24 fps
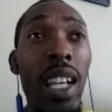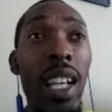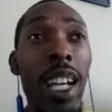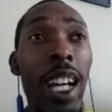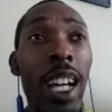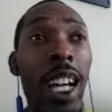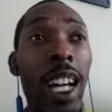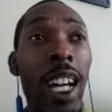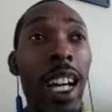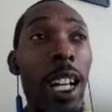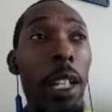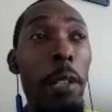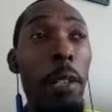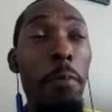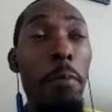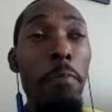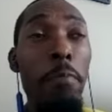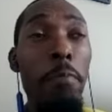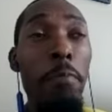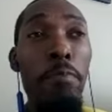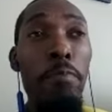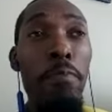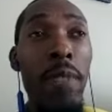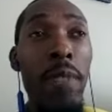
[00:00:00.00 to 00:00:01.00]

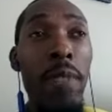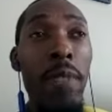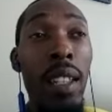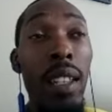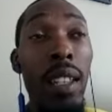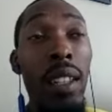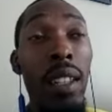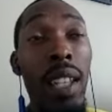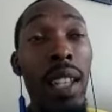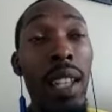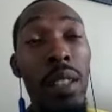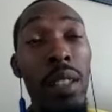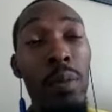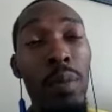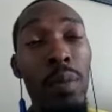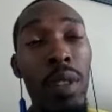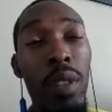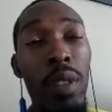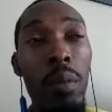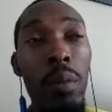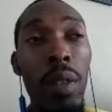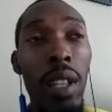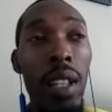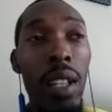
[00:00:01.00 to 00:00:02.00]
um, and then that's pretty
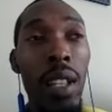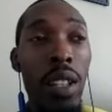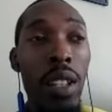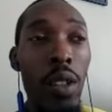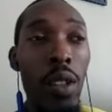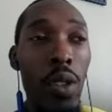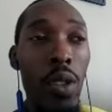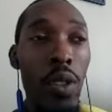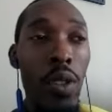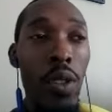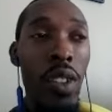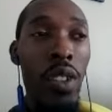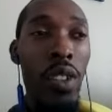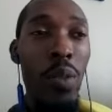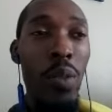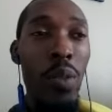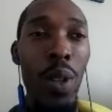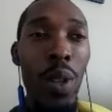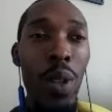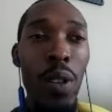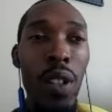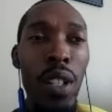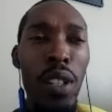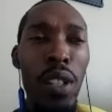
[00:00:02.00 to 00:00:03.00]
big in user
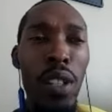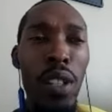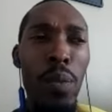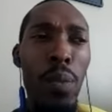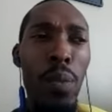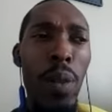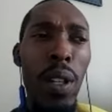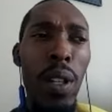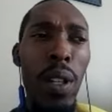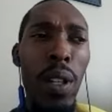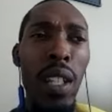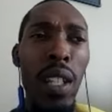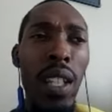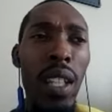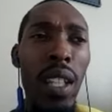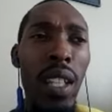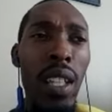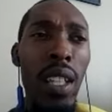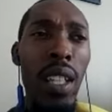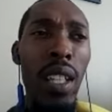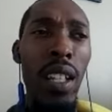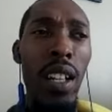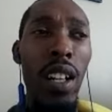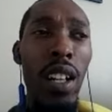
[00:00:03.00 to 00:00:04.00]
experience. But
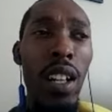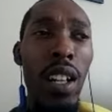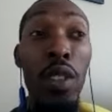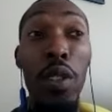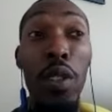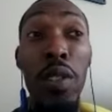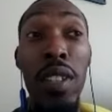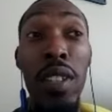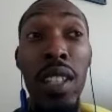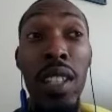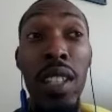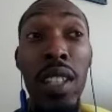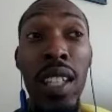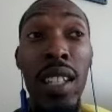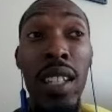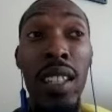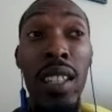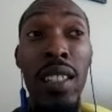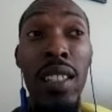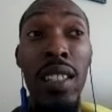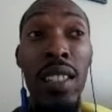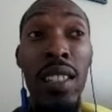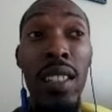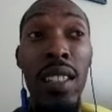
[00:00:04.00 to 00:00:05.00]
all those things,
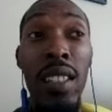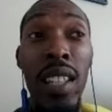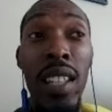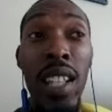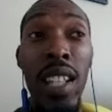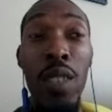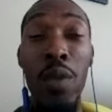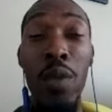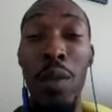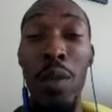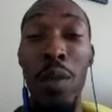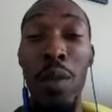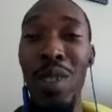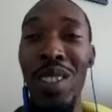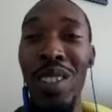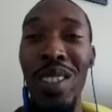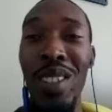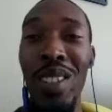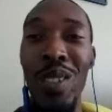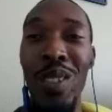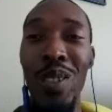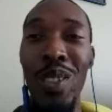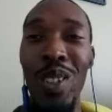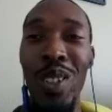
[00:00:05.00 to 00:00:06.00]
that's what business
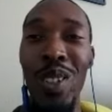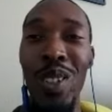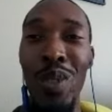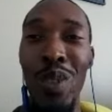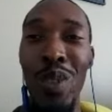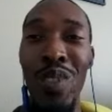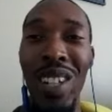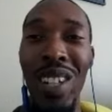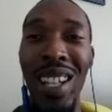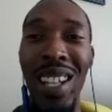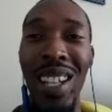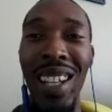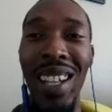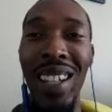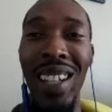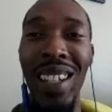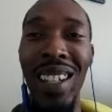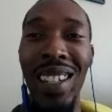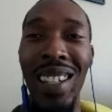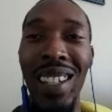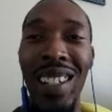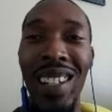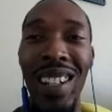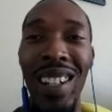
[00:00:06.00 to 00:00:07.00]
owners do every day,
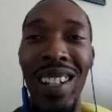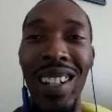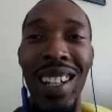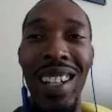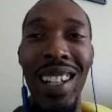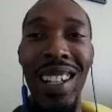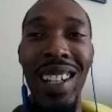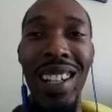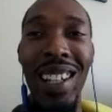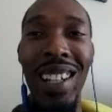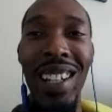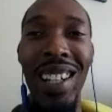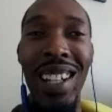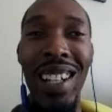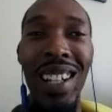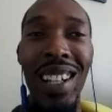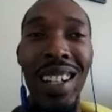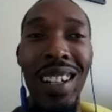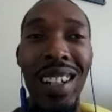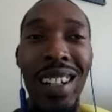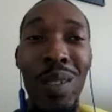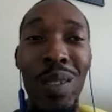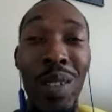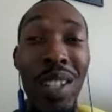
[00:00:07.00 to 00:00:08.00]
right?
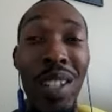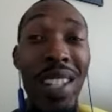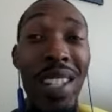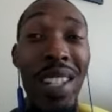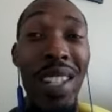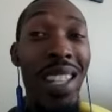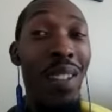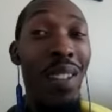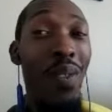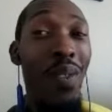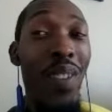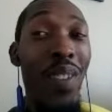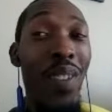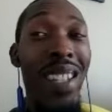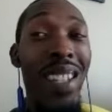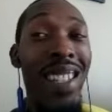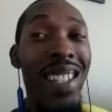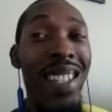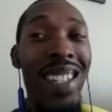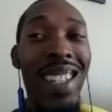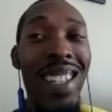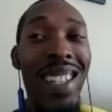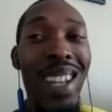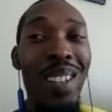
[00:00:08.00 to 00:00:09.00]
Yeah. Uh, we just have fancy
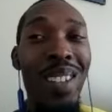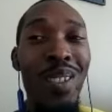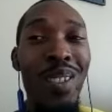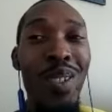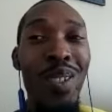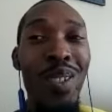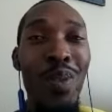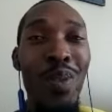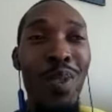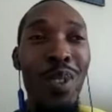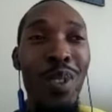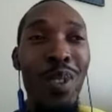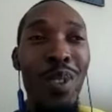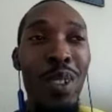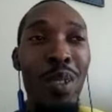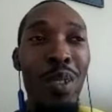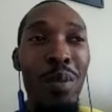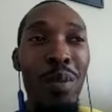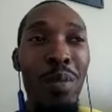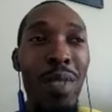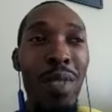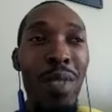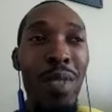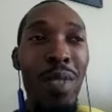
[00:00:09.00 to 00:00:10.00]
titles for
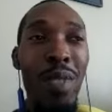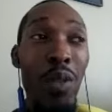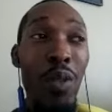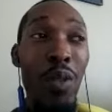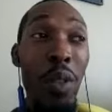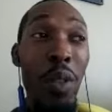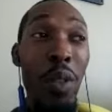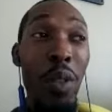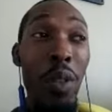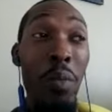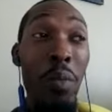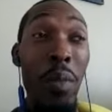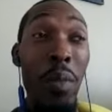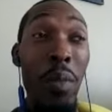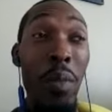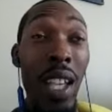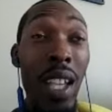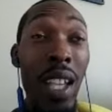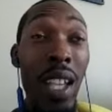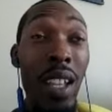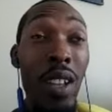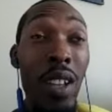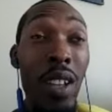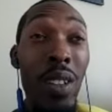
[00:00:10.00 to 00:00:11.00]
them, and we
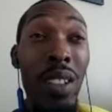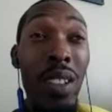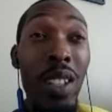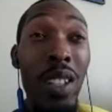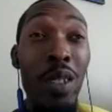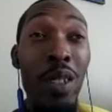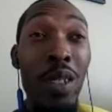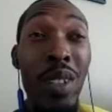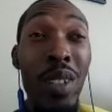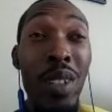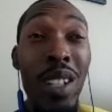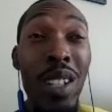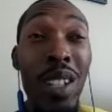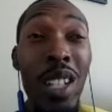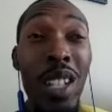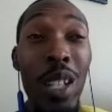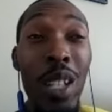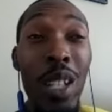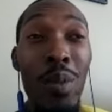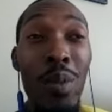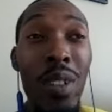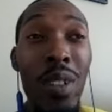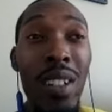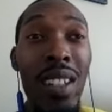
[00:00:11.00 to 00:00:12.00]
may go a little bit
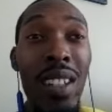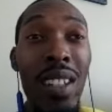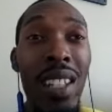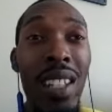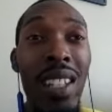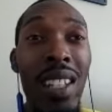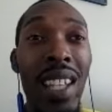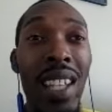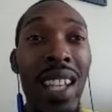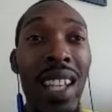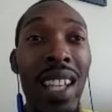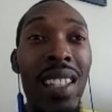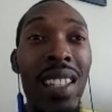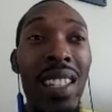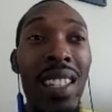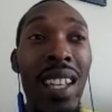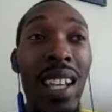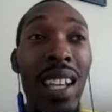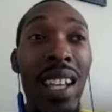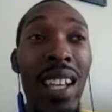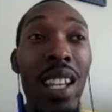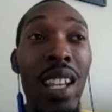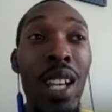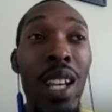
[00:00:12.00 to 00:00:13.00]
deeper into the tech
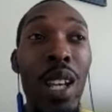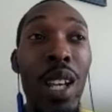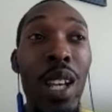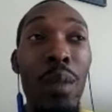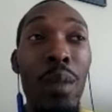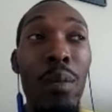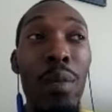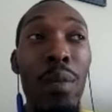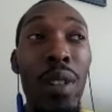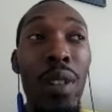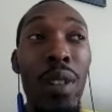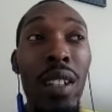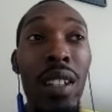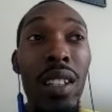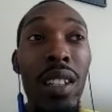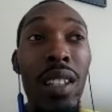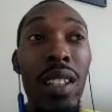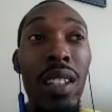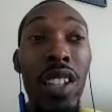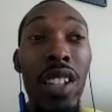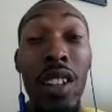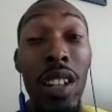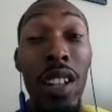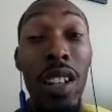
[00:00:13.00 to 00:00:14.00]
side, but you're
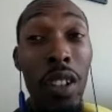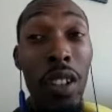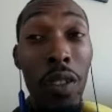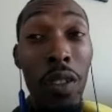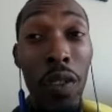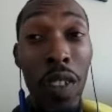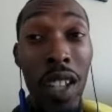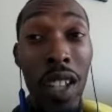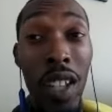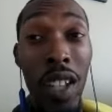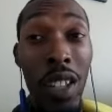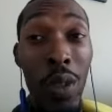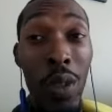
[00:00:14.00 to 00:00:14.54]
interfacing with your